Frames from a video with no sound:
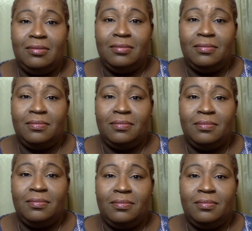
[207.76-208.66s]

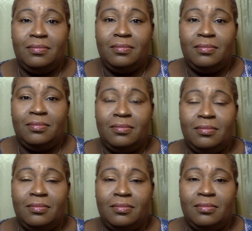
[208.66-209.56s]

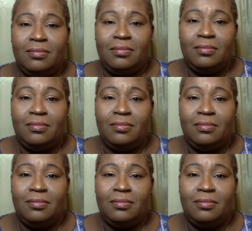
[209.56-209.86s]
[no speech]